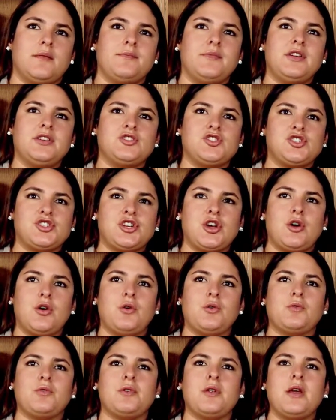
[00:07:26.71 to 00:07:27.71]
is
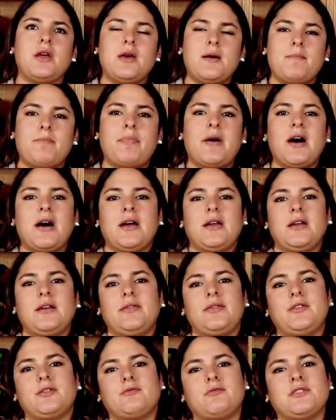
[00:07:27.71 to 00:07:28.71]
shown by
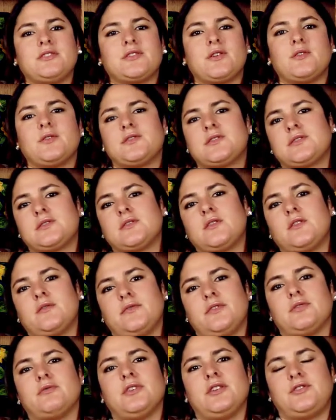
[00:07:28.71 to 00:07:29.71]
the results of
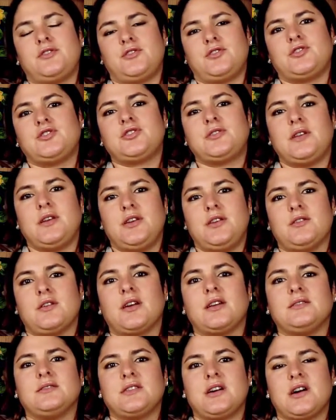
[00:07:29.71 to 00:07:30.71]
the research that you
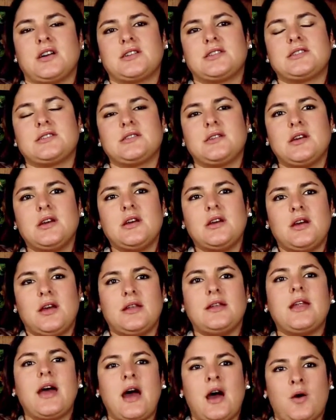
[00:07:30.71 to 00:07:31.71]
conduct,
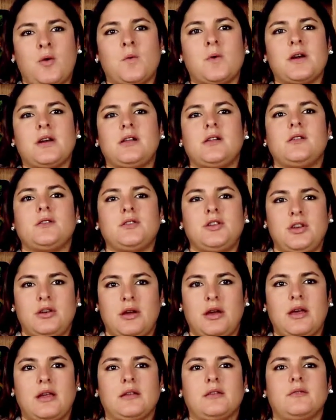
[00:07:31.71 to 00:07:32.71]
and how well you
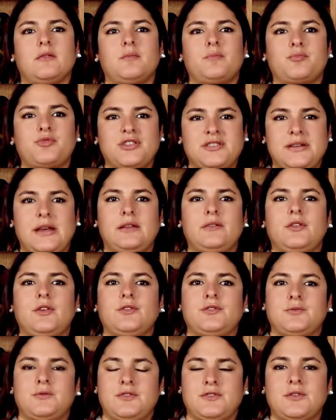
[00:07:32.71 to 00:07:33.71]
can present
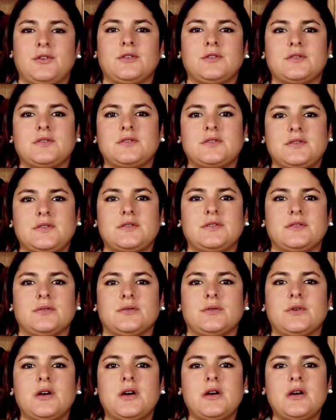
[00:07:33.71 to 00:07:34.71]
those results
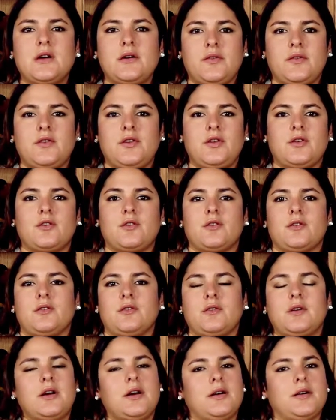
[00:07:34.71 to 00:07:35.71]
to
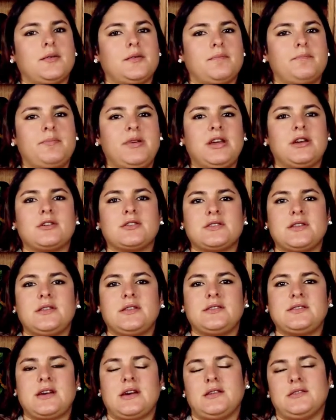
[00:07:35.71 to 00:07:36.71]
your peers in
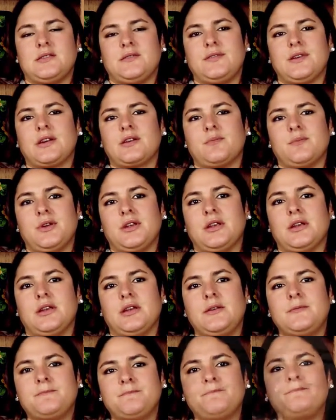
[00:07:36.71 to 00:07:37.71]
the scientific
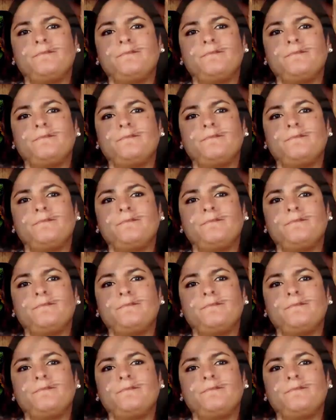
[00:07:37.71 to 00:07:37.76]
community.